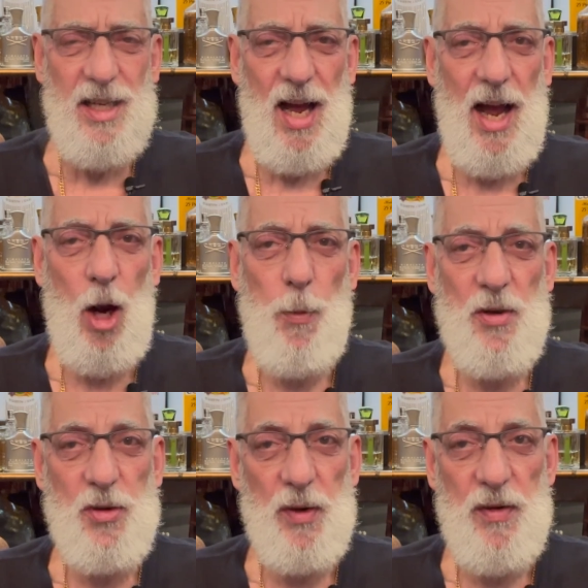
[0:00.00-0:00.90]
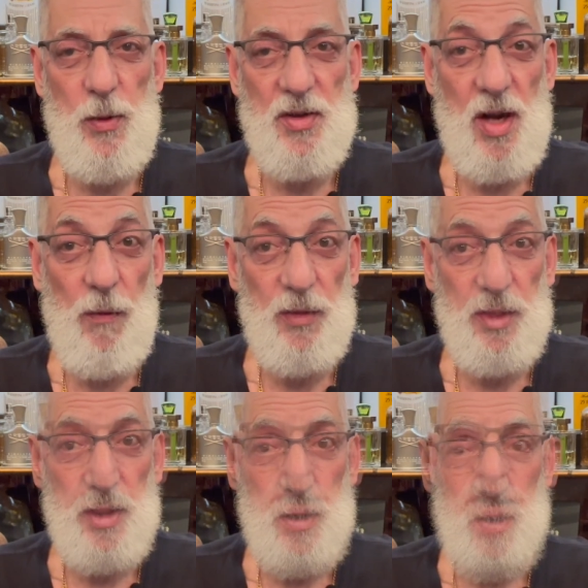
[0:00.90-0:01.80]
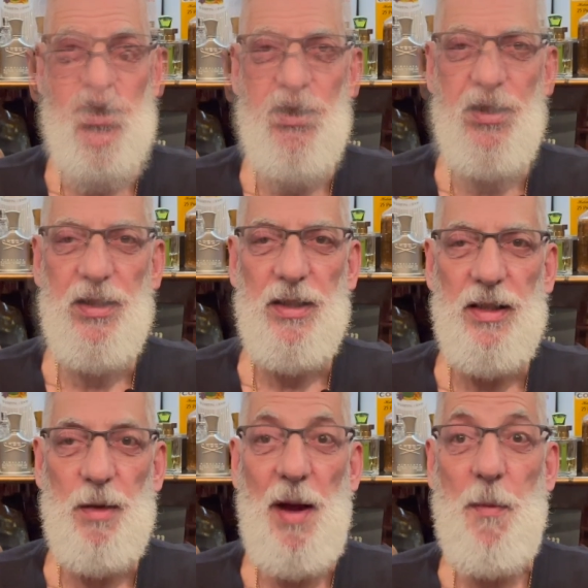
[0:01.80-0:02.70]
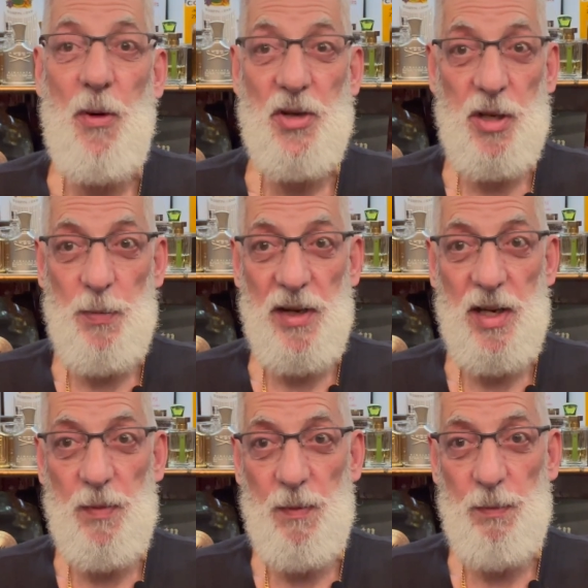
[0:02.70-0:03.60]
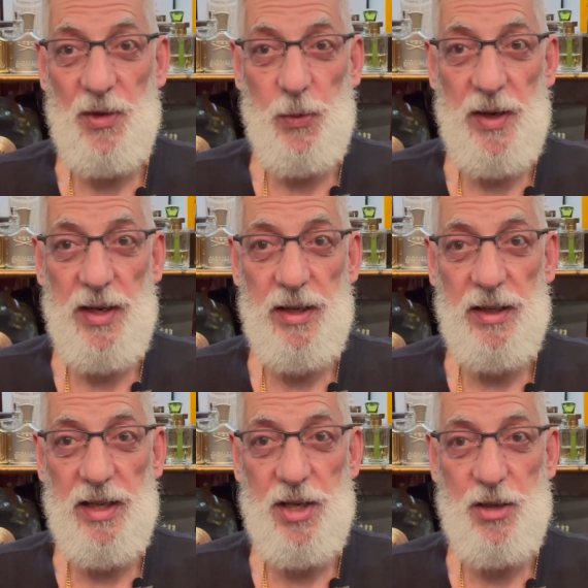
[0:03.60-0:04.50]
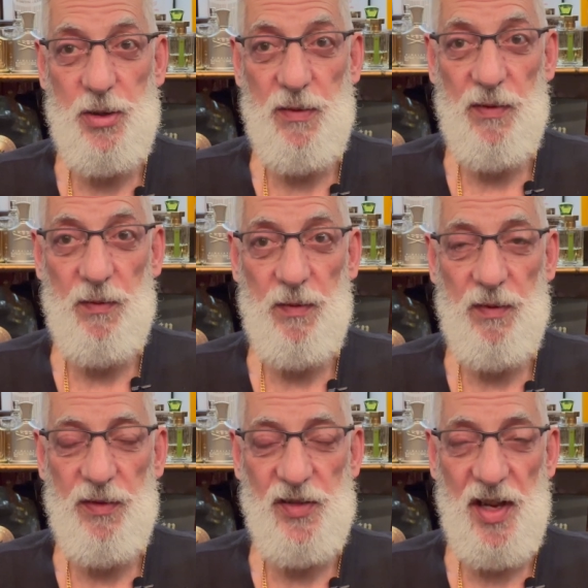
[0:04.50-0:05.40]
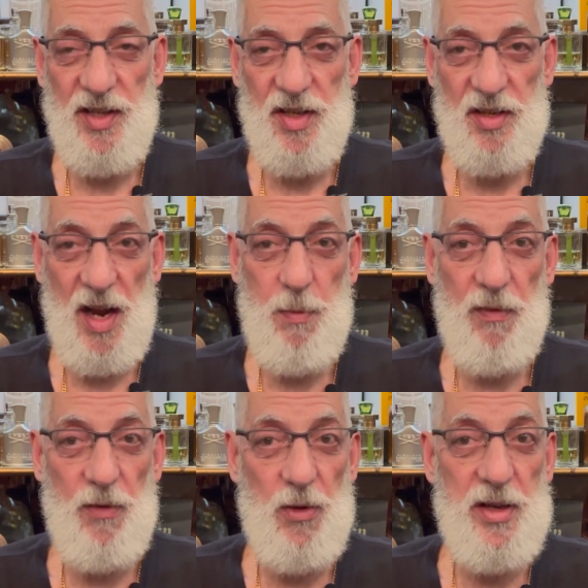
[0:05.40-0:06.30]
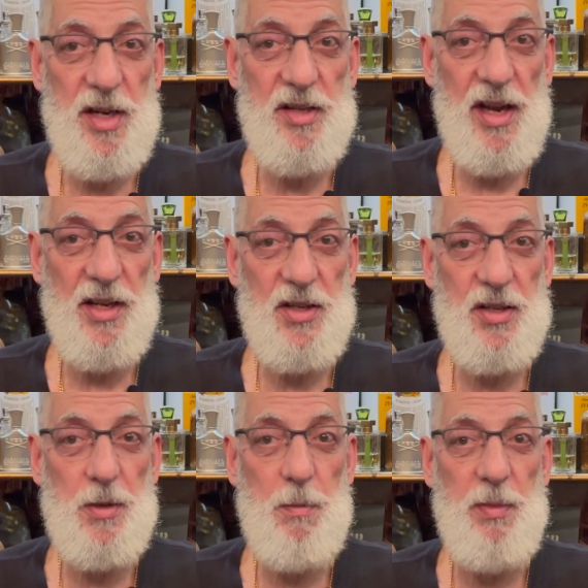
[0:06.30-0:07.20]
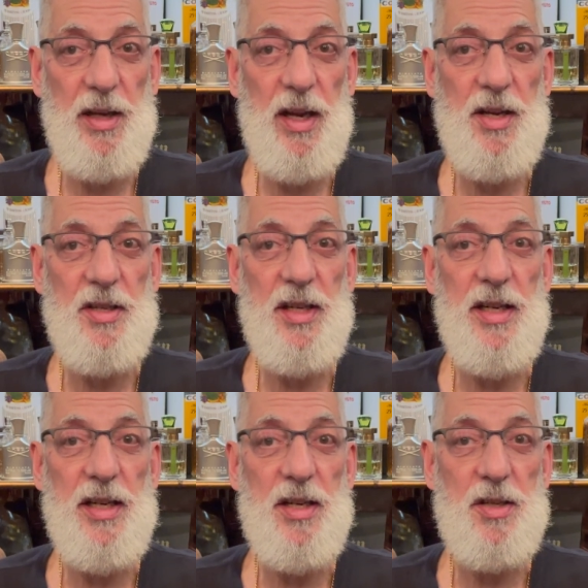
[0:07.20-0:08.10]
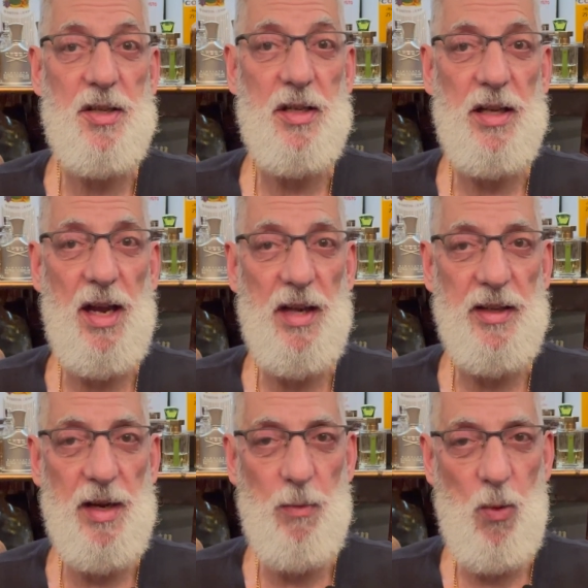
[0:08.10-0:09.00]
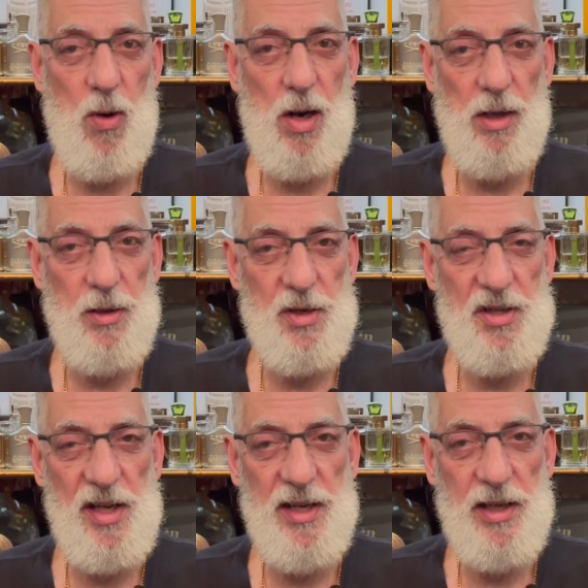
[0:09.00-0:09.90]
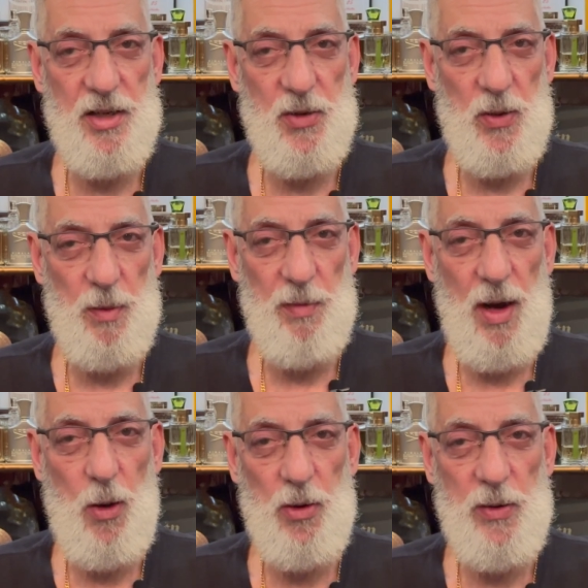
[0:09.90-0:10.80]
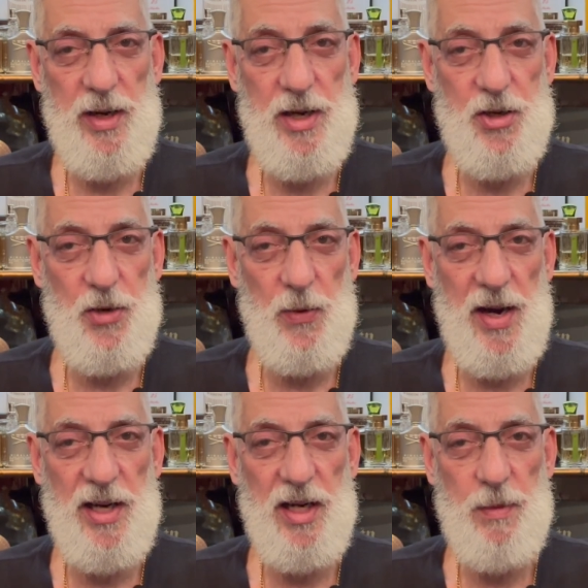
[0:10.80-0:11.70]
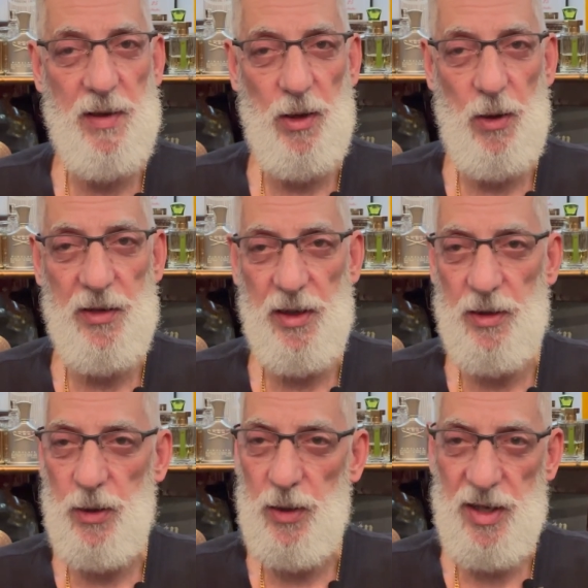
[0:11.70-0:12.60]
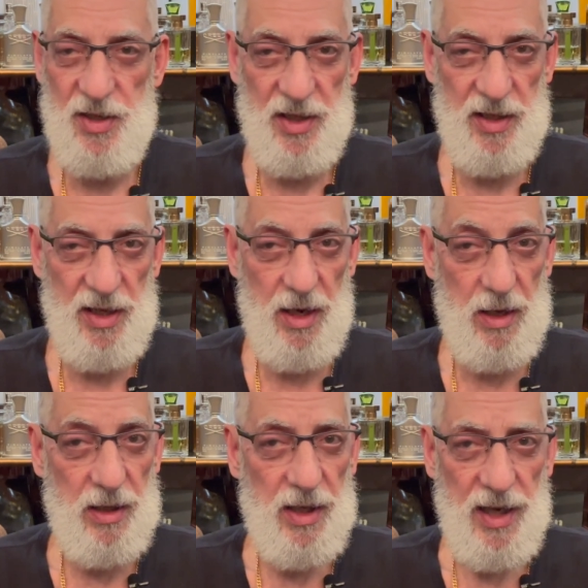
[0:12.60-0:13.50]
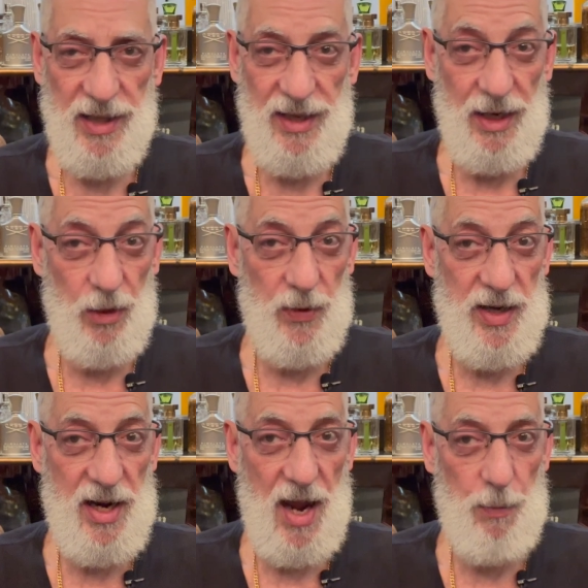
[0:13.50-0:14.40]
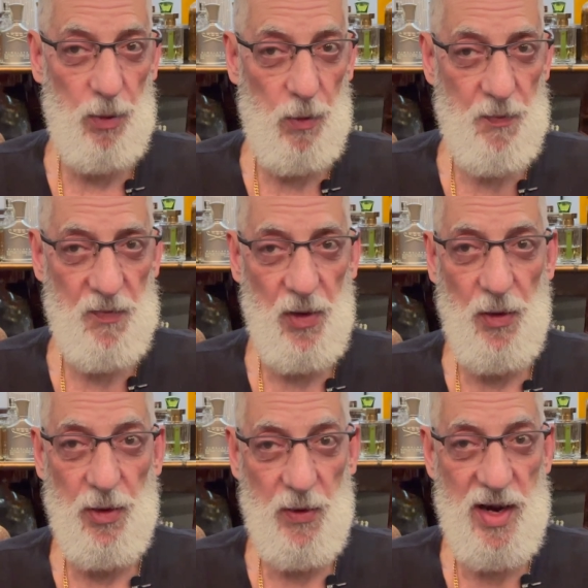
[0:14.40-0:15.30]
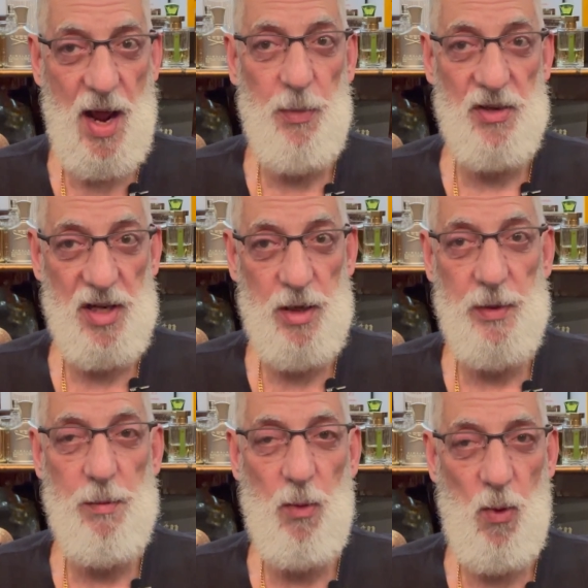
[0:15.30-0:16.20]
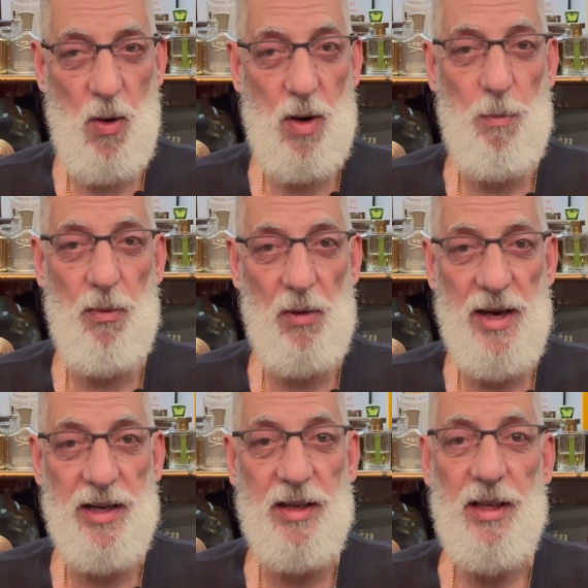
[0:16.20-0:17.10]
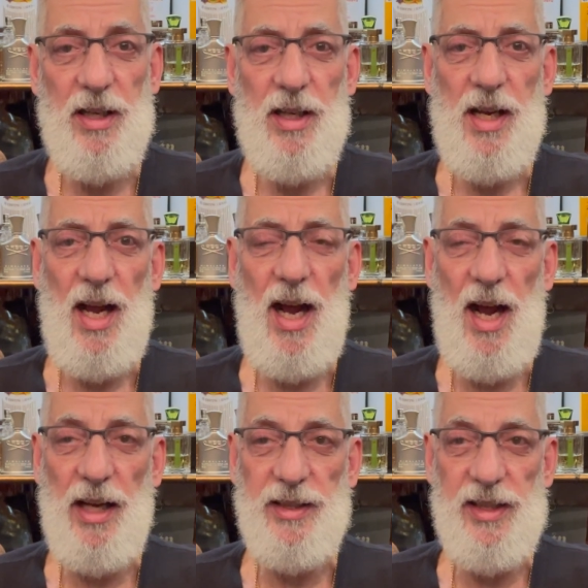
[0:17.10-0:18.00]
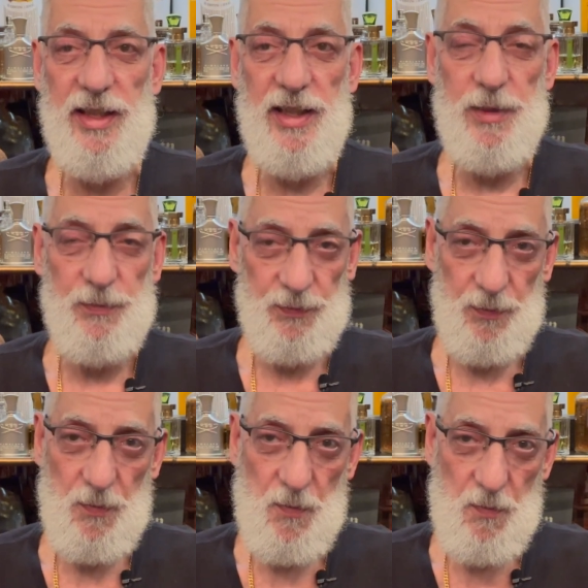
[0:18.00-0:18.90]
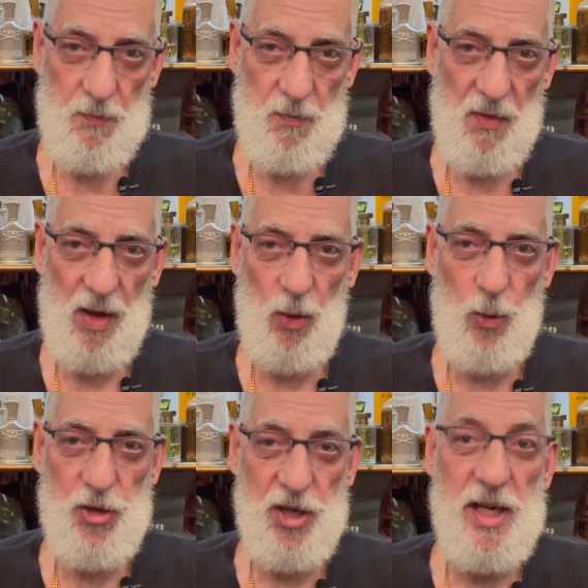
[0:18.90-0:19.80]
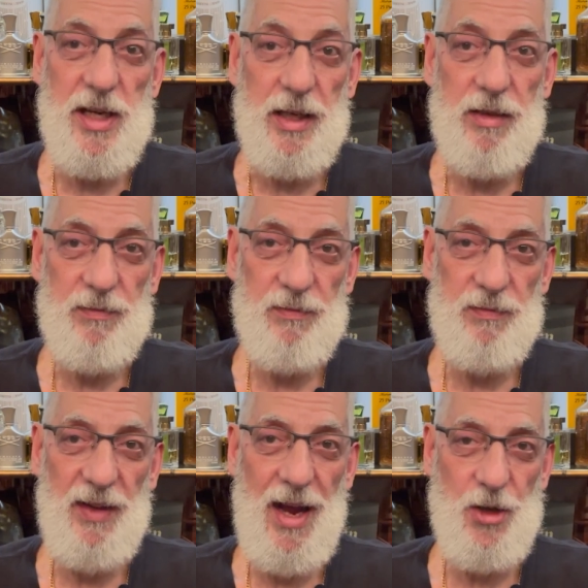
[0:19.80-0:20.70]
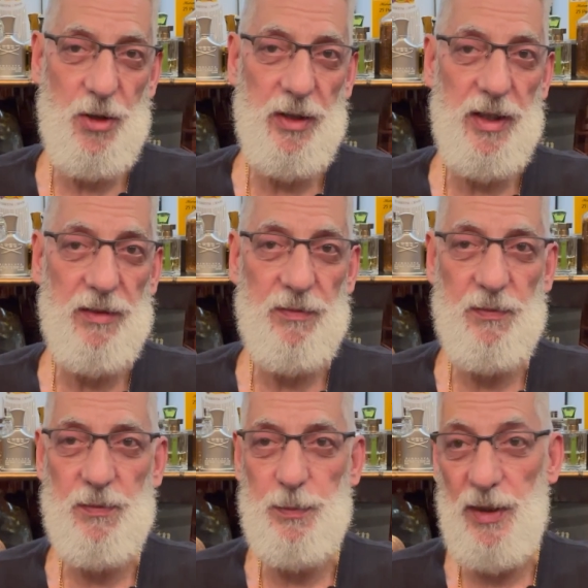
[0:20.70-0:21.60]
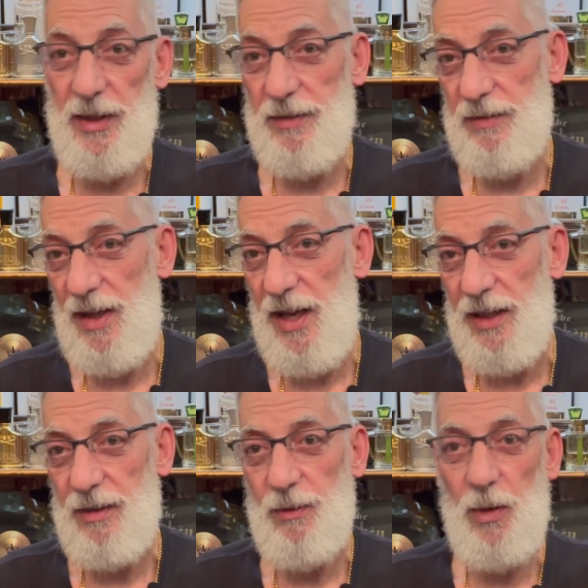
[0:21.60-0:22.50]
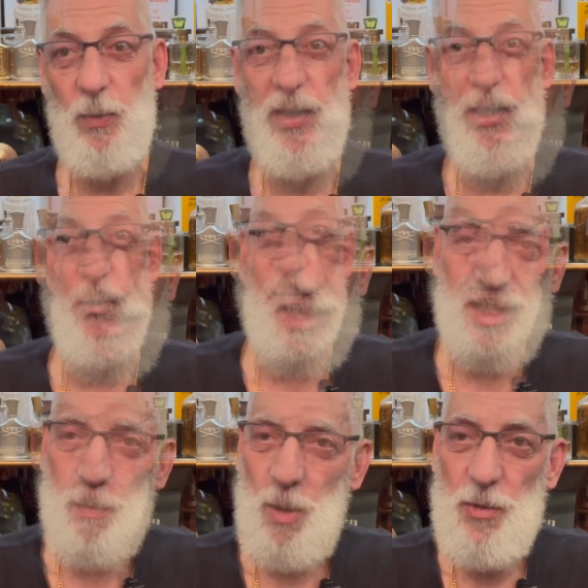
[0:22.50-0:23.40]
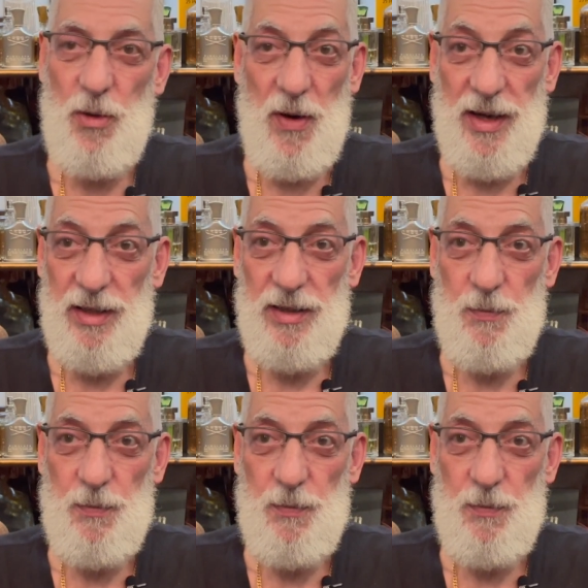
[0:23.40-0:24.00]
I hope this review was helpful to you. My personal opinion between these two scents is I prefer the Intense because it is got that more understated sort of powdery geranium and all the other goodies in there, and that green apple. Although the green apple seemed to be more bright on the OG, actually. But hey, what do I know? They're both great.